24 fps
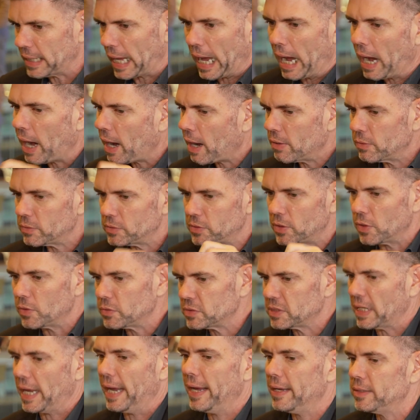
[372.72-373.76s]
how
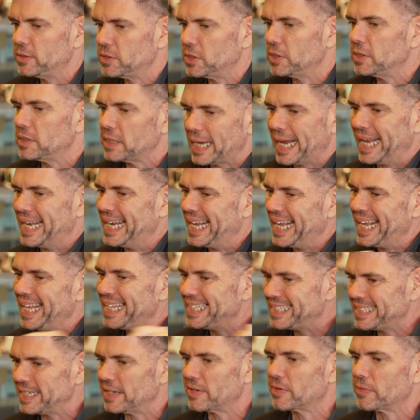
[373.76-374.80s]
those agents can
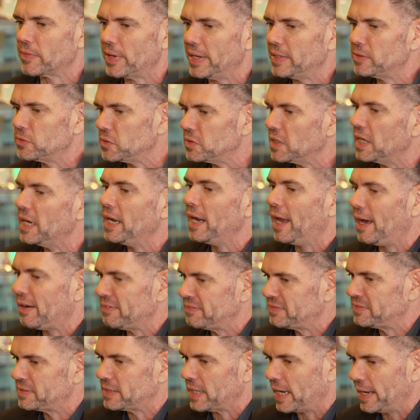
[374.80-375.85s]
integrate to the
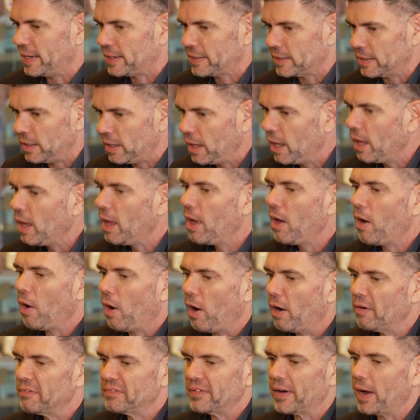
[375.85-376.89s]
life cycle
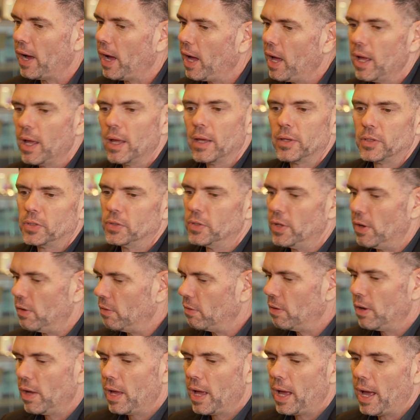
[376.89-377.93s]
of a uh, you know
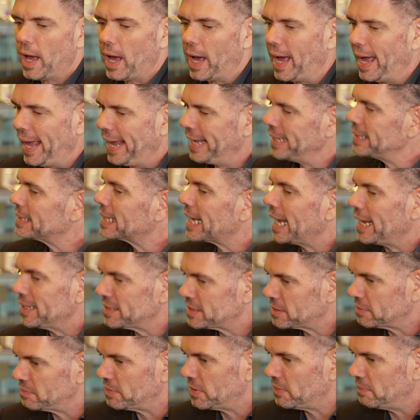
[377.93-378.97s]
uh, end
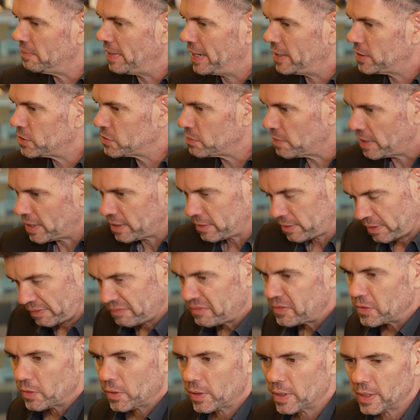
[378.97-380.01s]
customer management
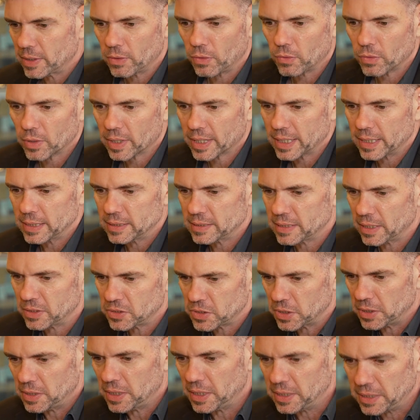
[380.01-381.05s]
if you are an
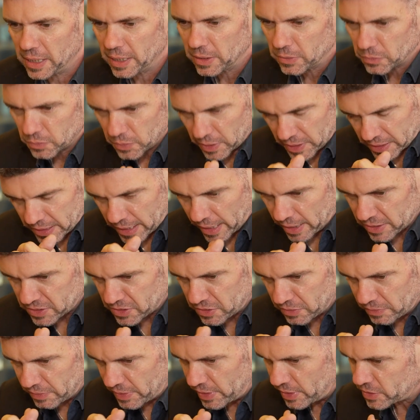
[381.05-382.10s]
organization that deals with
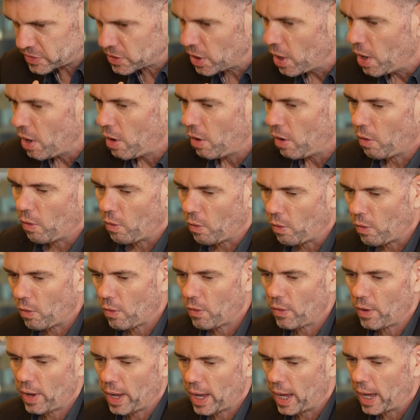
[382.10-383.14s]
customers
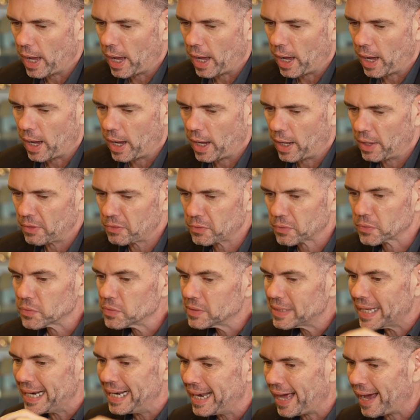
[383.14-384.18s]
or uh, uh, through
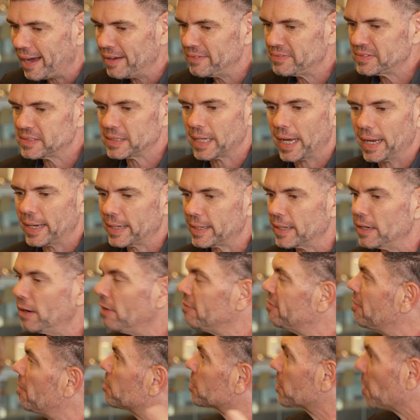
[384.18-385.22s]
the life cycle
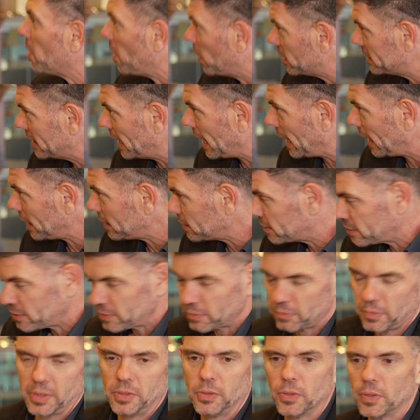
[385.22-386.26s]
of a product
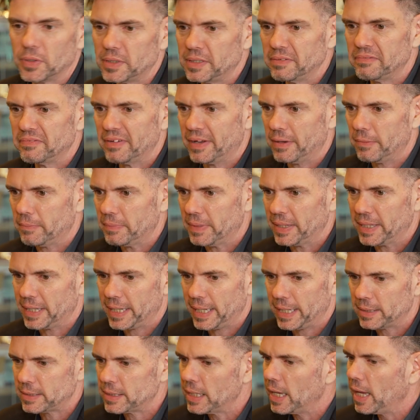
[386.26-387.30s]
when you're developing
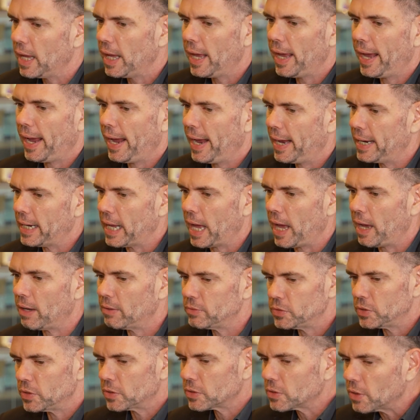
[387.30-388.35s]
it and how
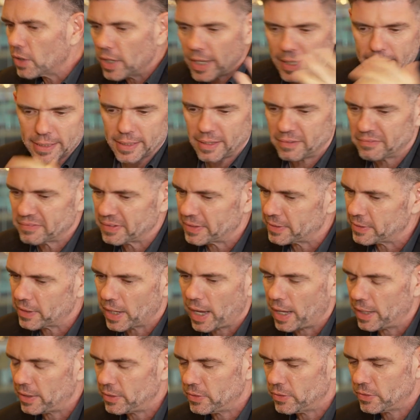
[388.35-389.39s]
do you collect even
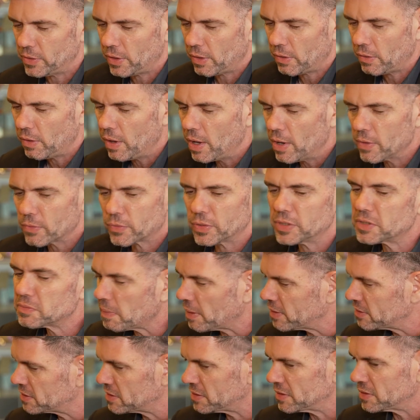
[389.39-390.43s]
uh, you know
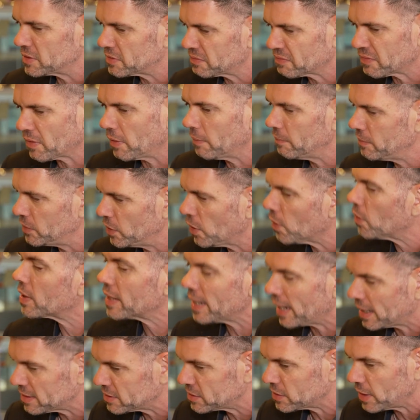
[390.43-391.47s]
responses from your
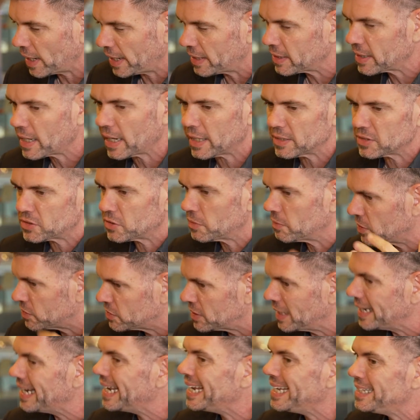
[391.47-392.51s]
cus- end customers
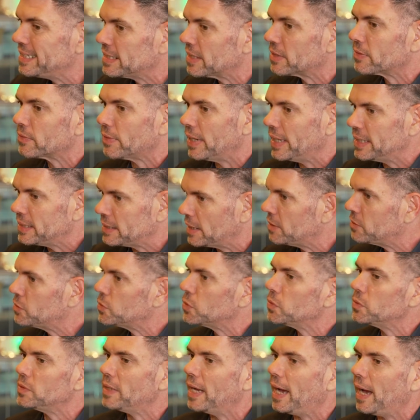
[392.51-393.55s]
and integrate it
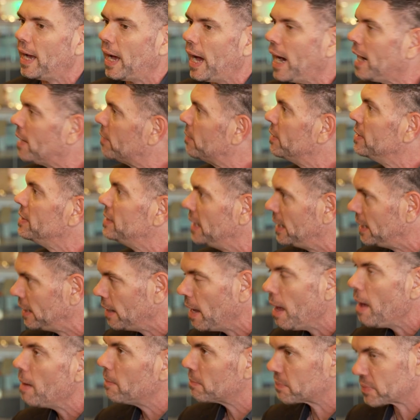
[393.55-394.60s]
to the r&d
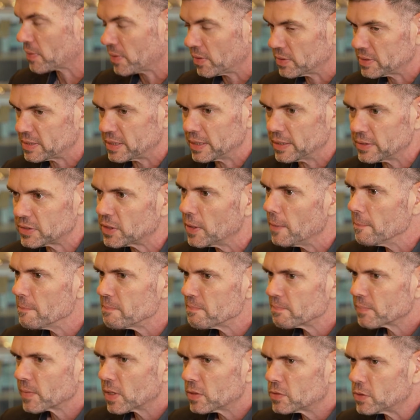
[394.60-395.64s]
process
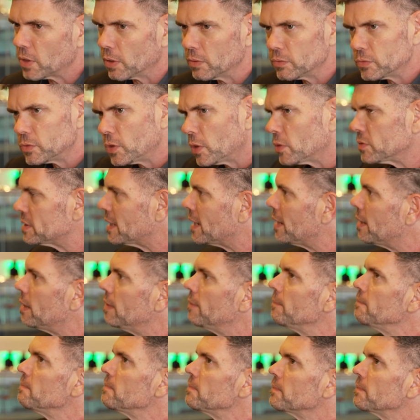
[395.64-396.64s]
so those are